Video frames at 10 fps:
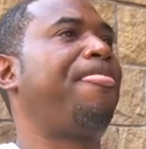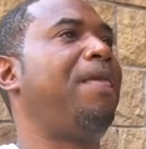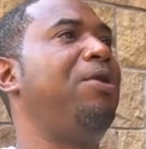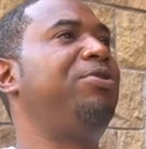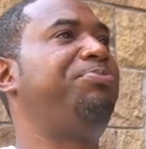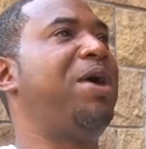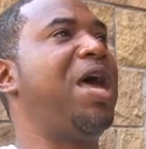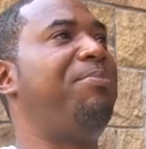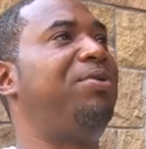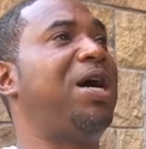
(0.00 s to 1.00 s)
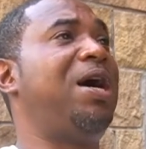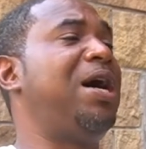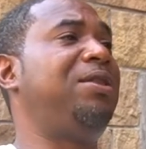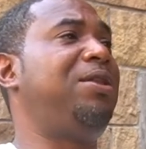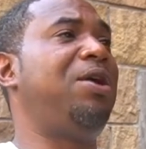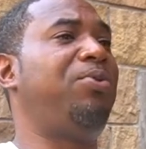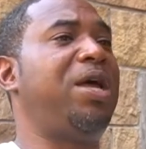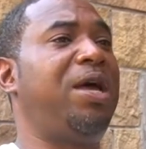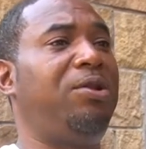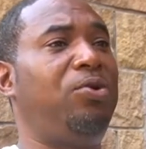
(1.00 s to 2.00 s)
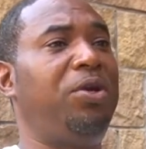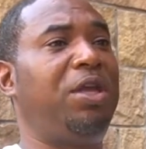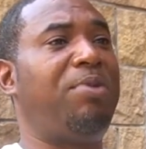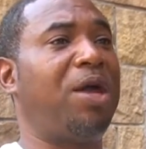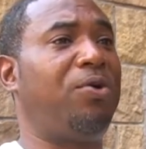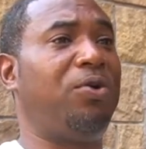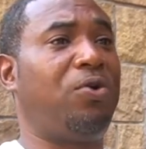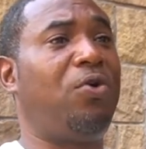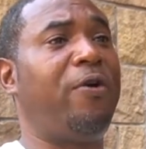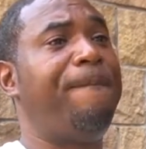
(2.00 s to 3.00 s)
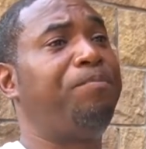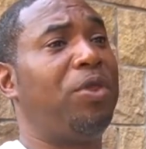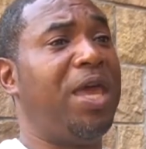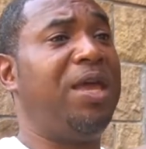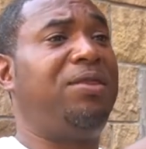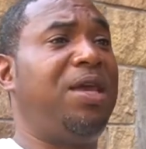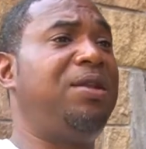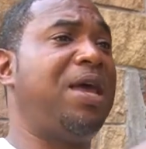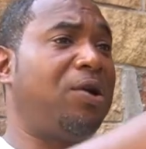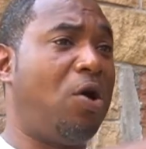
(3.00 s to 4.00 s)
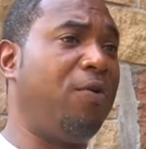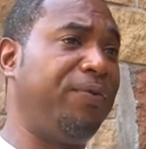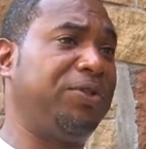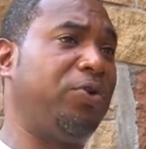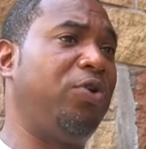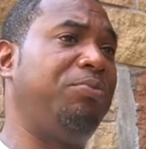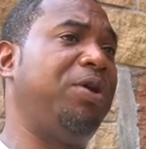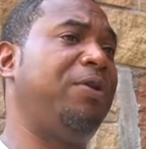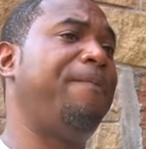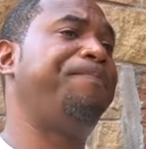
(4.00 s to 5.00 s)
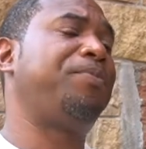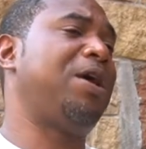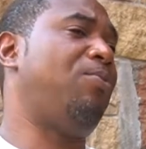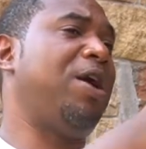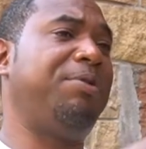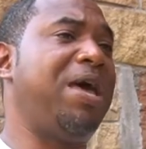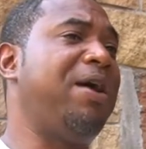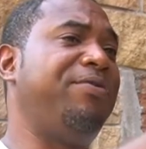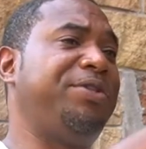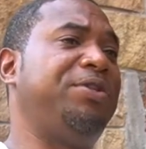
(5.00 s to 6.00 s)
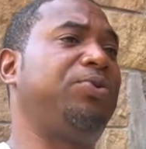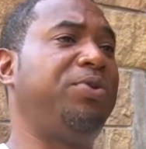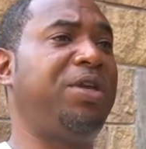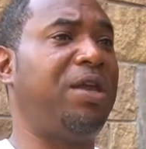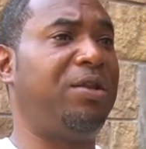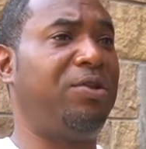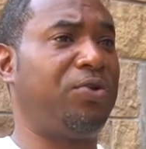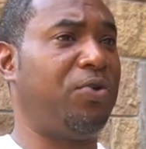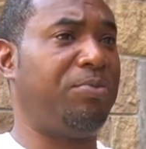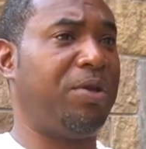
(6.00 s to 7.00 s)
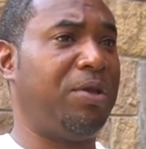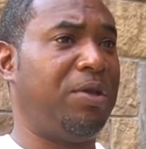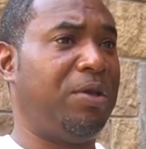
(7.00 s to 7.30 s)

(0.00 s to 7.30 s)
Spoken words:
It was bad, but I did what I had to do to get back on the court. And then that conference tournament, I wound up averaging 28 in the tournament.